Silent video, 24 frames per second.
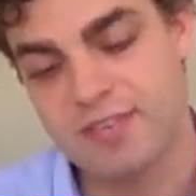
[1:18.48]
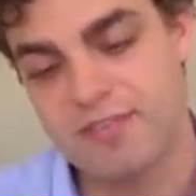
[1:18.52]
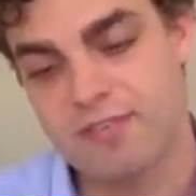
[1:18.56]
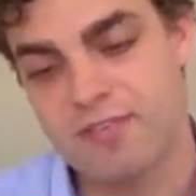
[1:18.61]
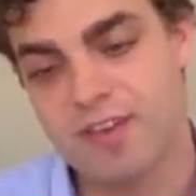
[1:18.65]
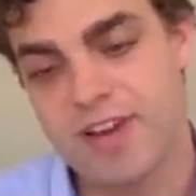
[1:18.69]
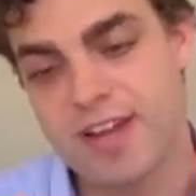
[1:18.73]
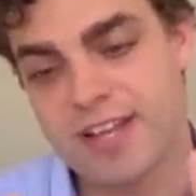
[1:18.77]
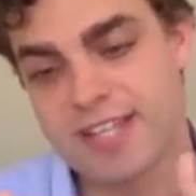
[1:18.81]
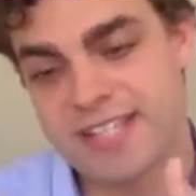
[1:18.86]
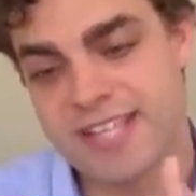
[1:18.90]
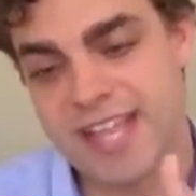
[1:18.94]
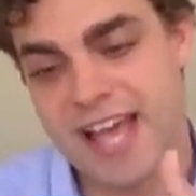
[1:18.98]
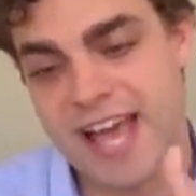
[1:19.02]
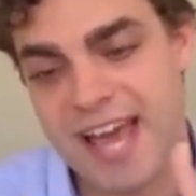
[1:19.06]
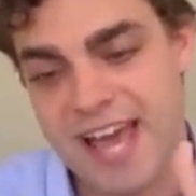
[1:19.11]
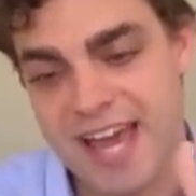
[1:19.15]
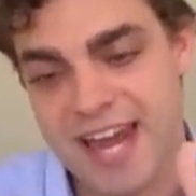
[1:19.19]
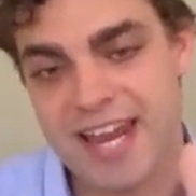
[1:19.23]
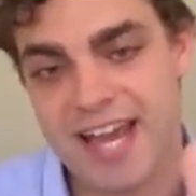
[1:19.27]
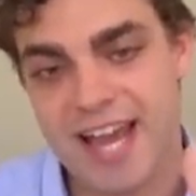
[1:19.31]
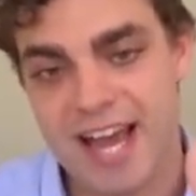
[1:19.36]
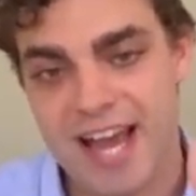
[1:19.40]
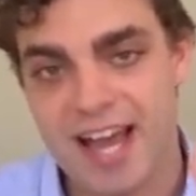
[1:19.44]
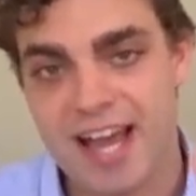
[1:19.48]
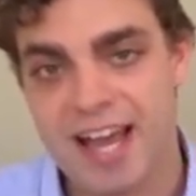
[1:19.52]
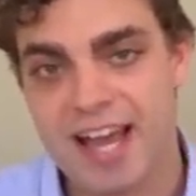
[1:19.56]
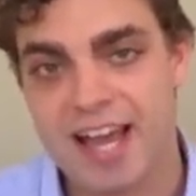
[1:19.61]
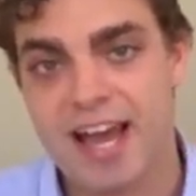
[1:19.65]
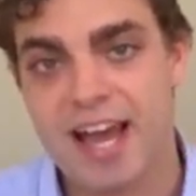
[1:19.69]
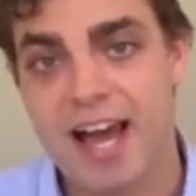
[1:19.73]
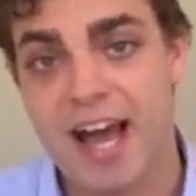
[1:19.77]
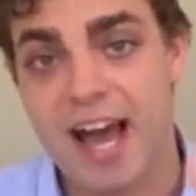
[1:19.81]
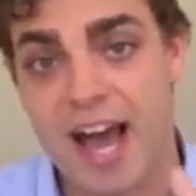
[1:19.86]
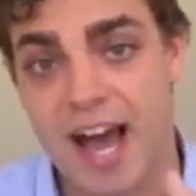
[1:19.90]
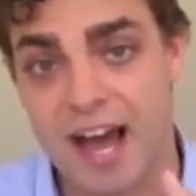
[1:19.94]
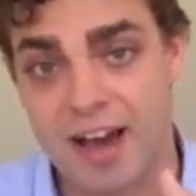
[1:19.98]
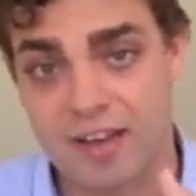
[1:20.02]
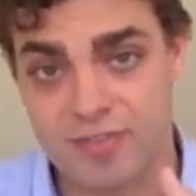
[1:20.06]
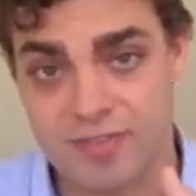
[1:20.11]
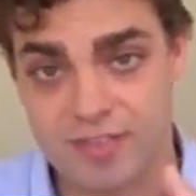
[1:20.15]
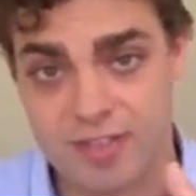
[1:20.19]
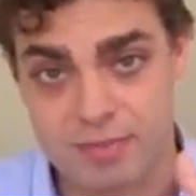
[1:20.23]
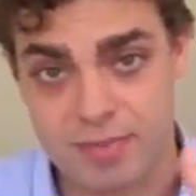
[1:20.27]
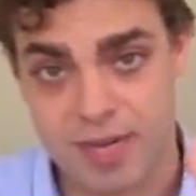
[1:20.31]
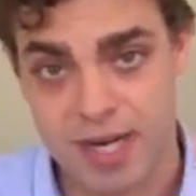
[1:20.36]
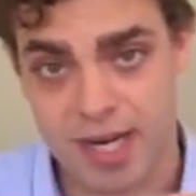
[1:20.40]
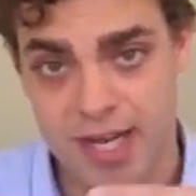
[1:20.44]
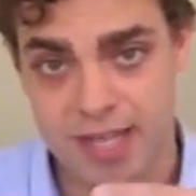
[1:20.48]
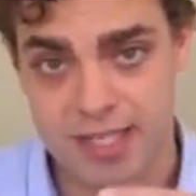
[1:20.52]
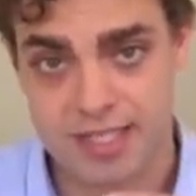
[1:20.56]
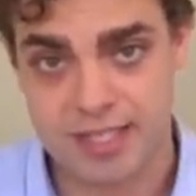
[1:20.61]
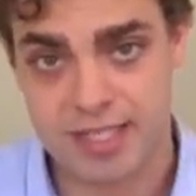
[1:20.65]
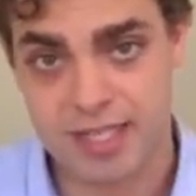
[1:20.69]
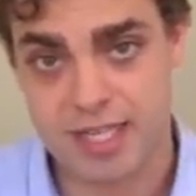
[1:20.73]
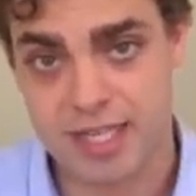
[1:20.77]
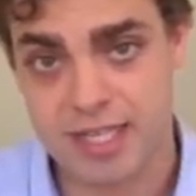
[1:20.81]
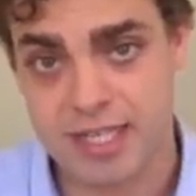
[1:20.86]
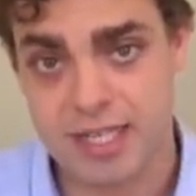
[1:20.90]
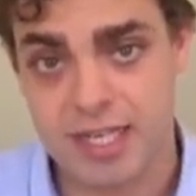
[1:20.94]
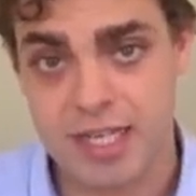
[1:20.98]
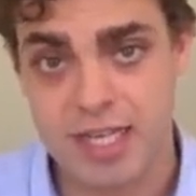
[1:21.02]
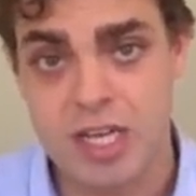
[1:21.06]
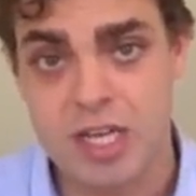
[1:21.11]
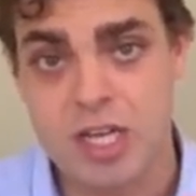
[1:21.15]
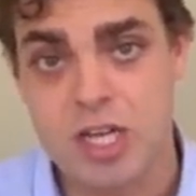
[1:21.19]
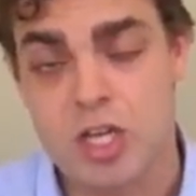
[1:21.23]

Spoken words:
first area after Manhattan.